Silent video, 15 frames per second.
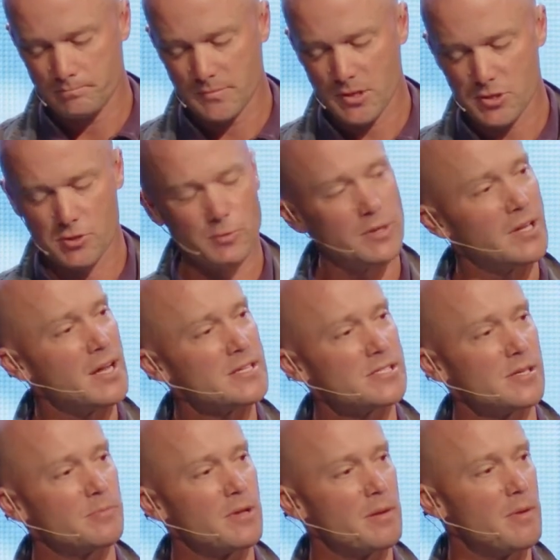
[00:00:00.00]
Because you'll realize
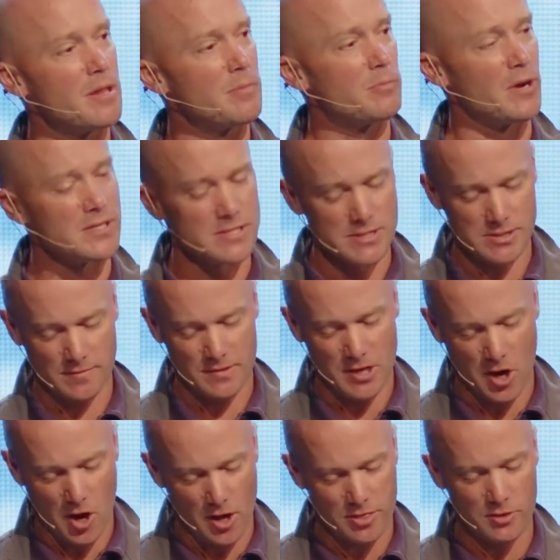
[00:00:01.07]
something about the presence of the
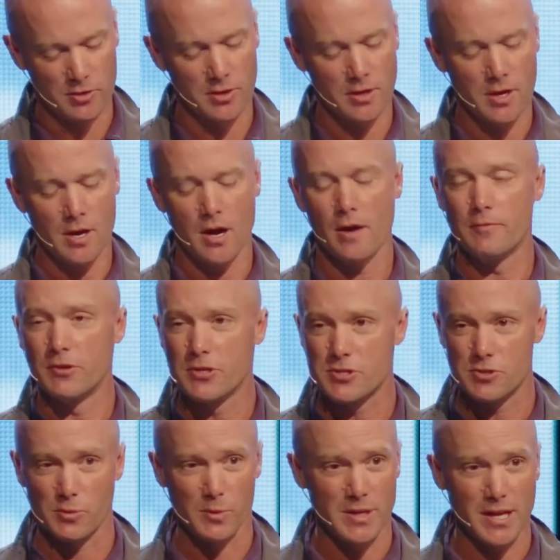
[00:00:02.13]
author of your
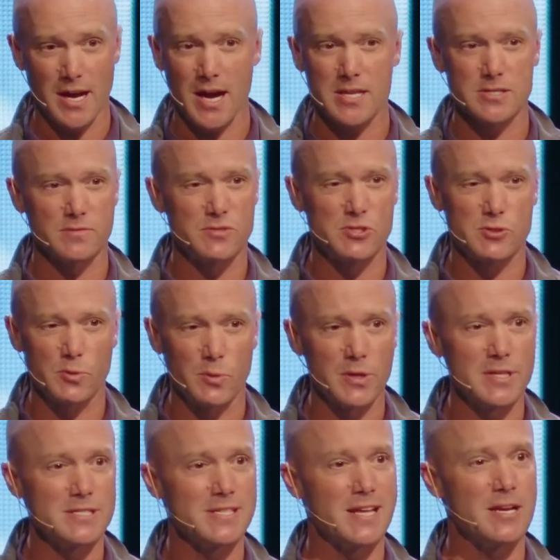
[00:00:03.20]
story, the kinds of
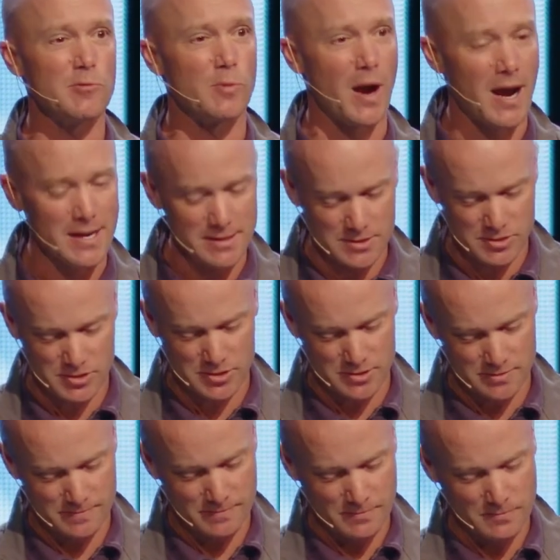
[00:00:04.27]
stories that he
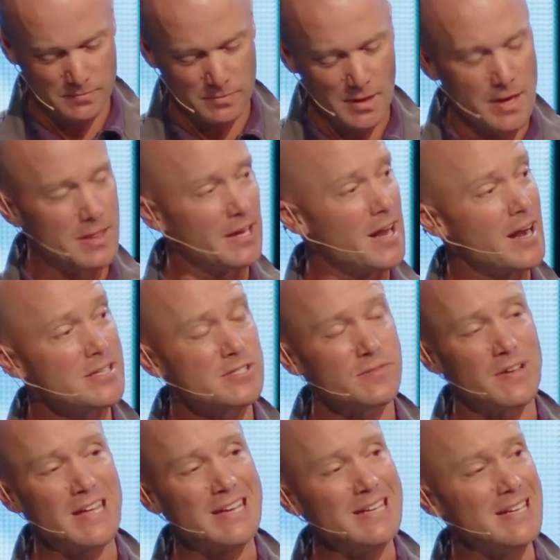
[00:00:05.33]
writes, the kinds
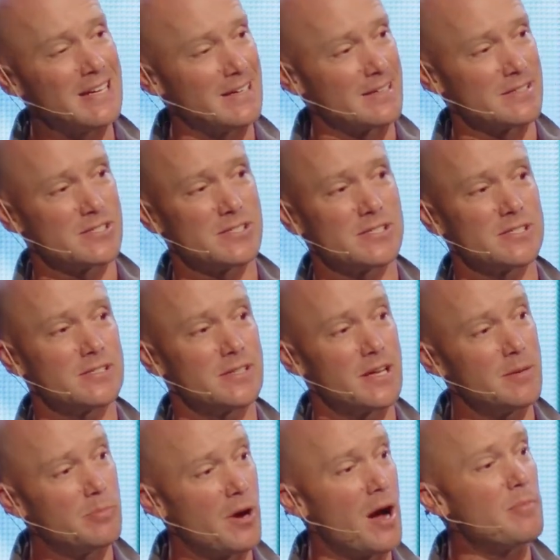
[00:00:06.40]
of endings
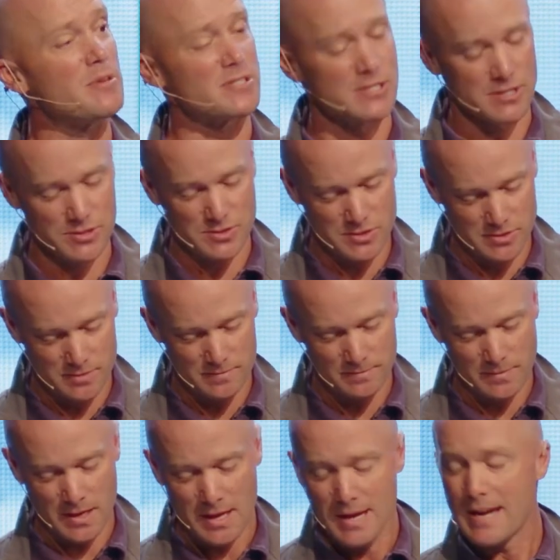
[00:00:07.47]
that he promises,
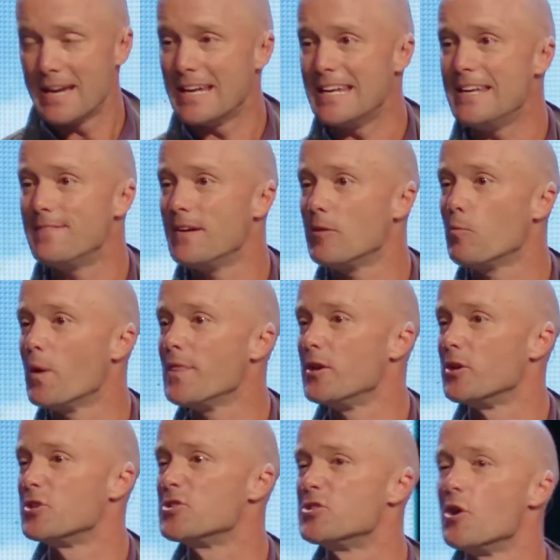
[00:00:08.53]
even when
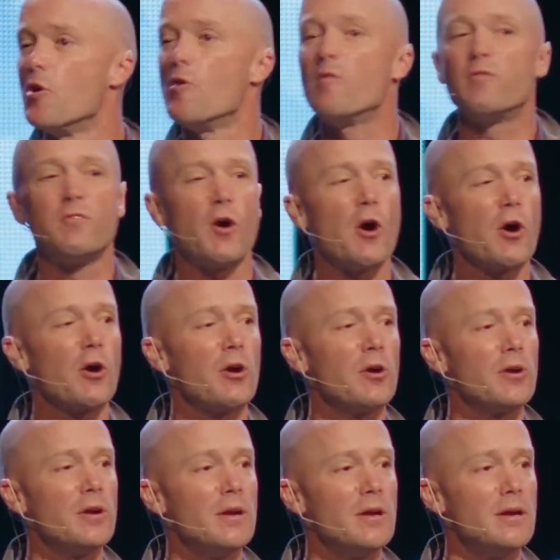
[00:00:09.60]
they're so
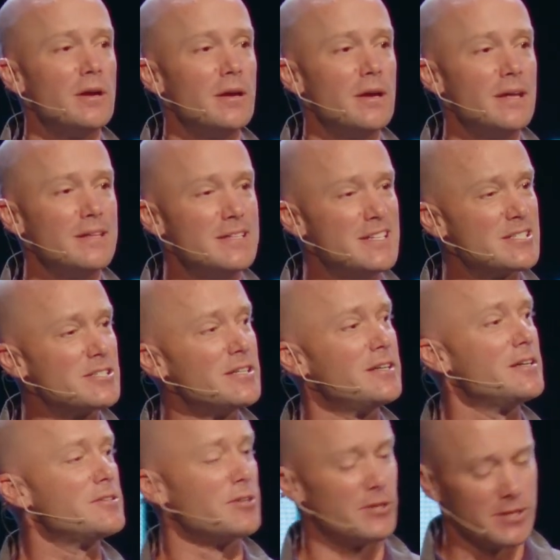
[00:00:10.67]
far in distant
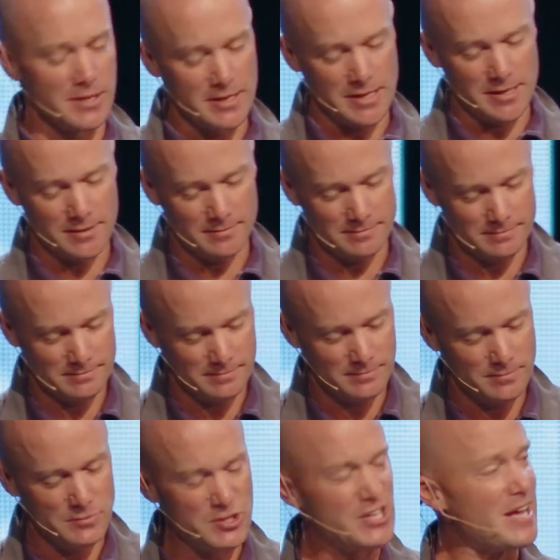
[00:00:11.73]
eternity,
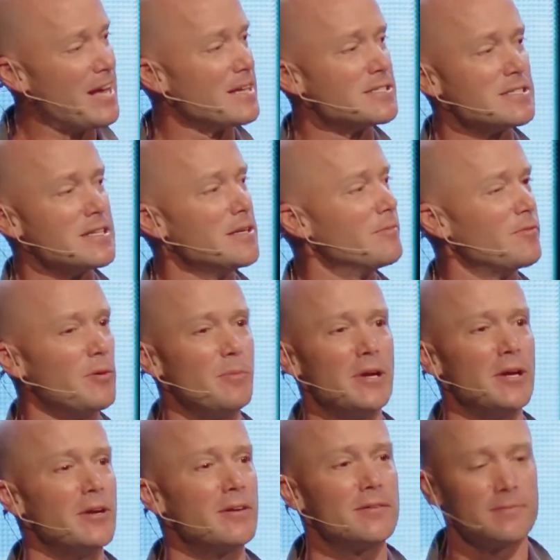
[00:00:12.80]
you can't see them from
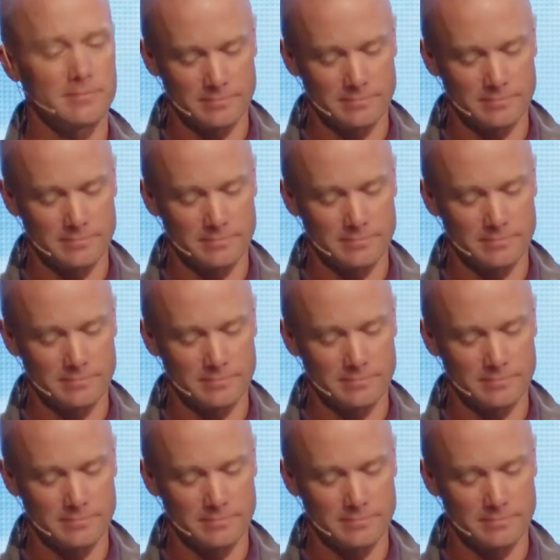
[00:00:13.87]
here.